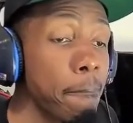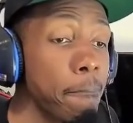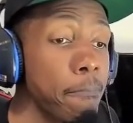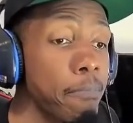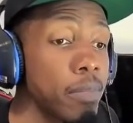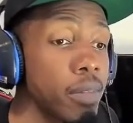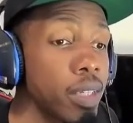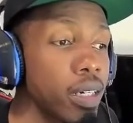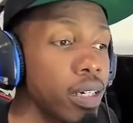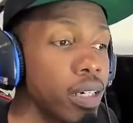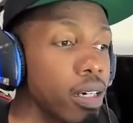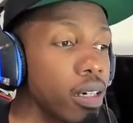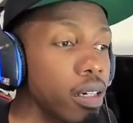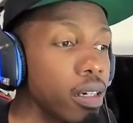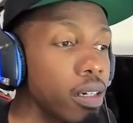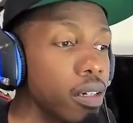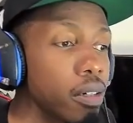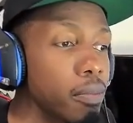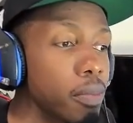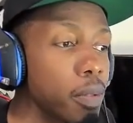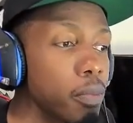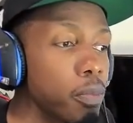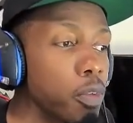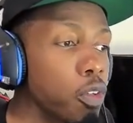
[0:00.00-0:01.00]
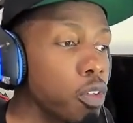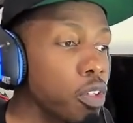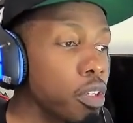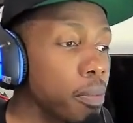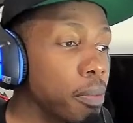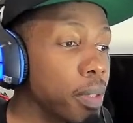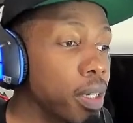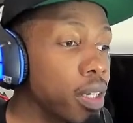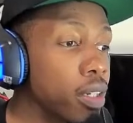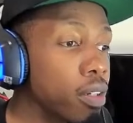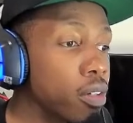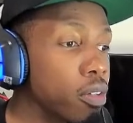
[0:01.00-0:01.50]
I've only
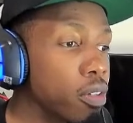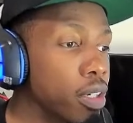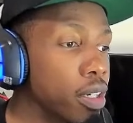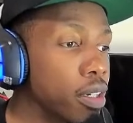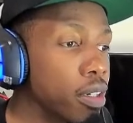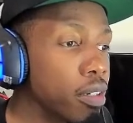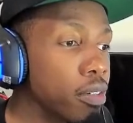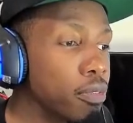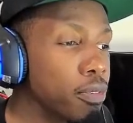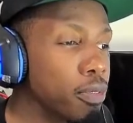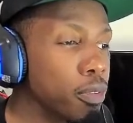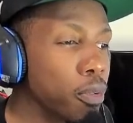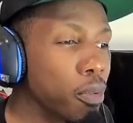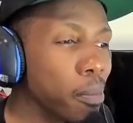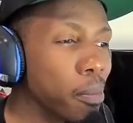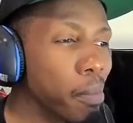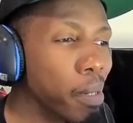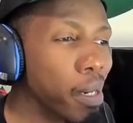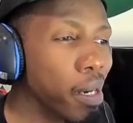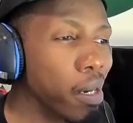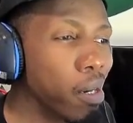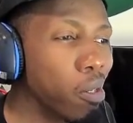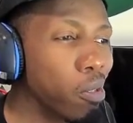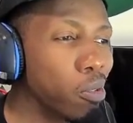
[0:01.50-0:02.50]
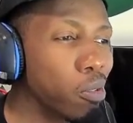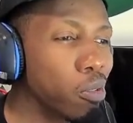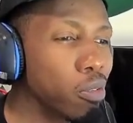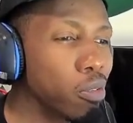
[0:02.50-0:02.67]
been on here for about,